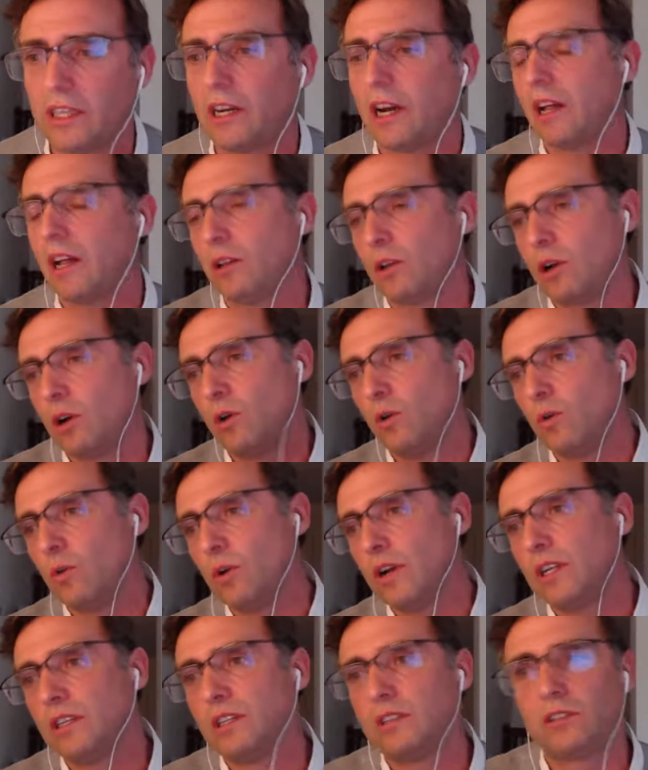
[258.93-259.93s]
I'll go
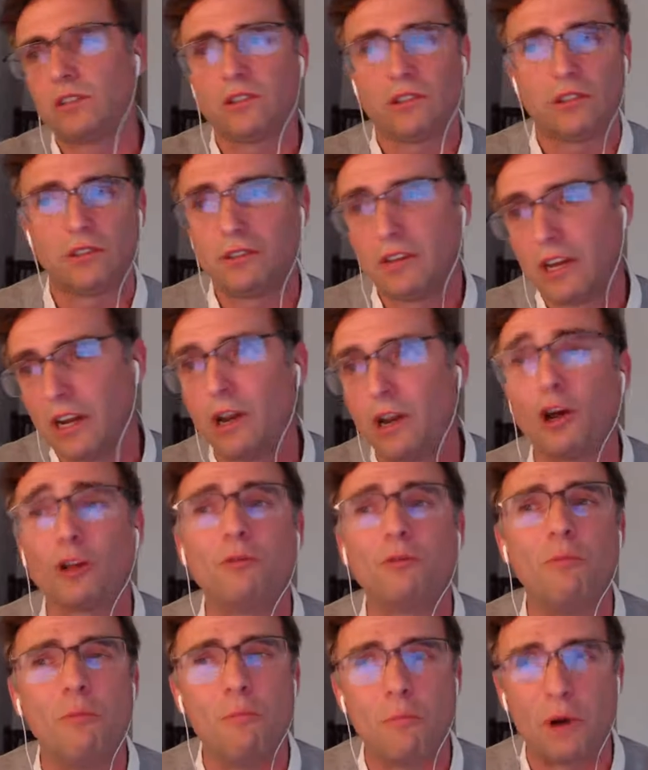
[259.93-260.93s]
into a lot
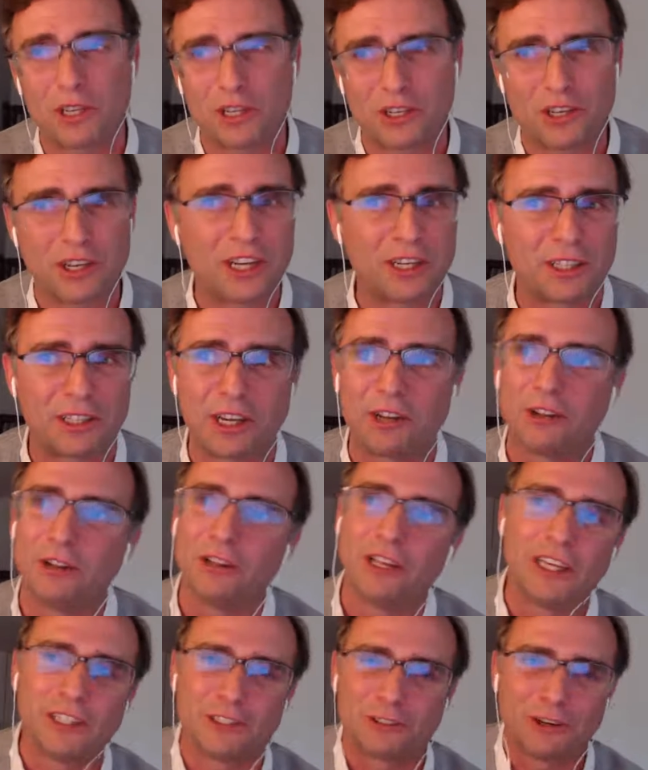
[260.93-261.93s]
of detail
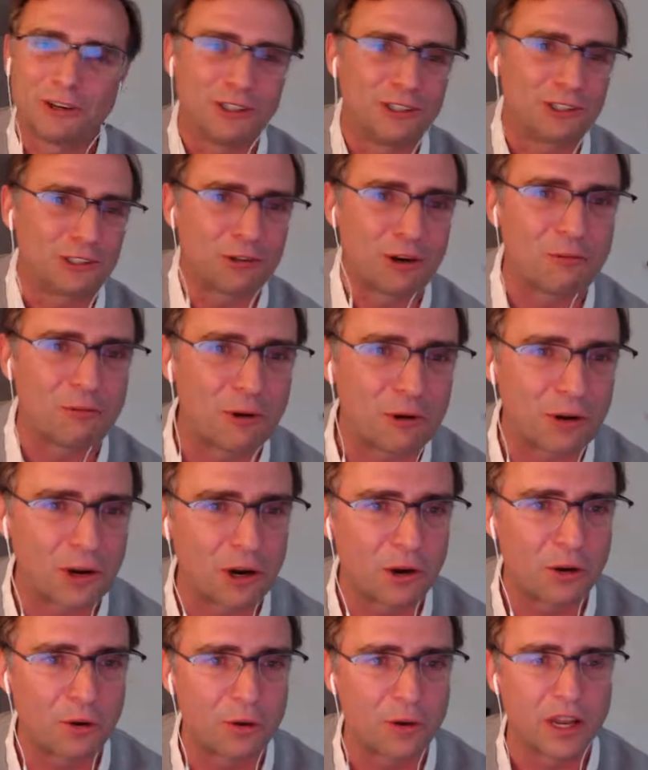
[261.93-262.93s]
later on, so I won't
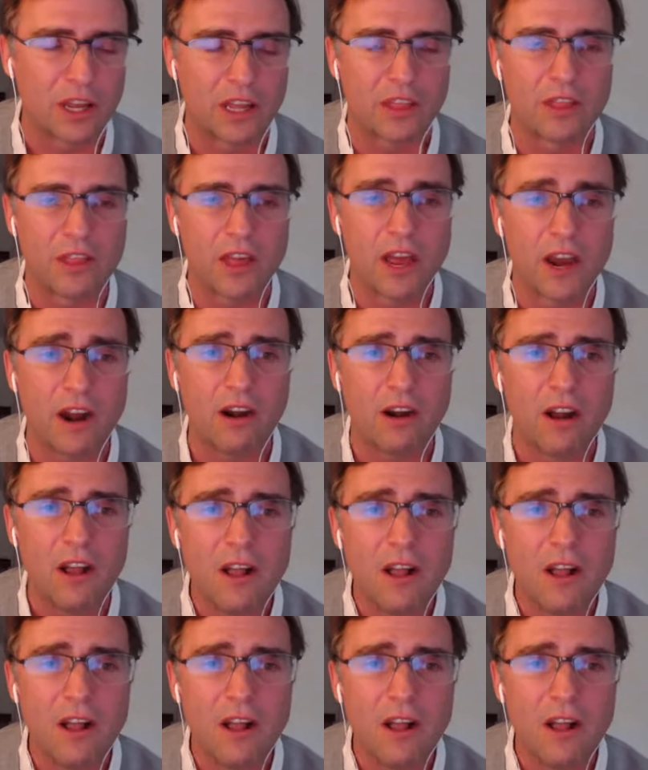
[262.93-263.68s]
go in there.